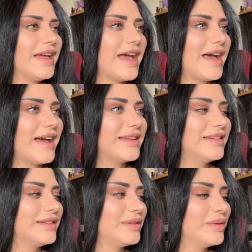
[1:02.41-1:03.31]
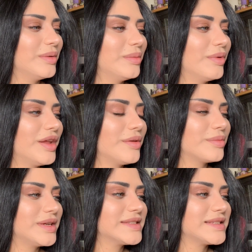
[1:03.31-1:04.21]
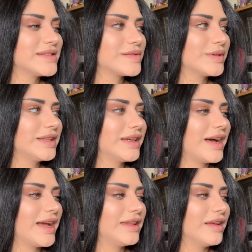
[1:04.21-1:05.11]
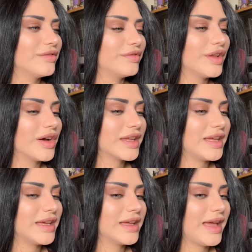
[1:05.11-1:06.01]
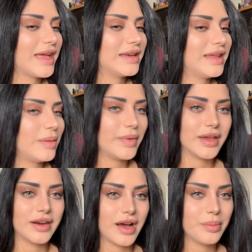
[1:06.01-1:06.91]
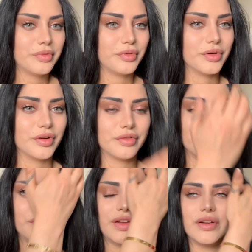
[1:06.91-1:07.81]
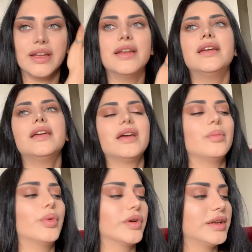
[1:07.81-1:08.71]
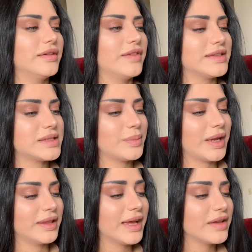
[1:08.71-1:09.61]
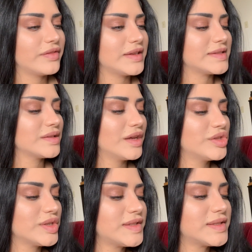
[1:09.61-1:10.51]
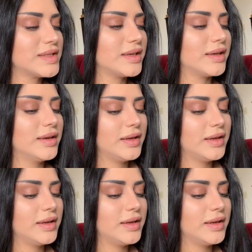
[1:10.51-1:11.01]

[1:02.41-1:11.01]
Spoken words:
And one of the reasons really I love vlogging and keeping it up for very important events in my life is not just to